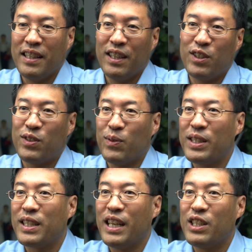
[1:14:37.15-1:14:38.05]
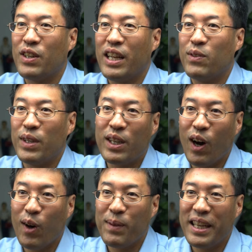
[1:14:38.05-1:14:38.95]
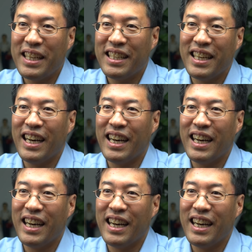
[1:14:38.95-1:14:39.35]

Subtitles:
they're once again trying to recall me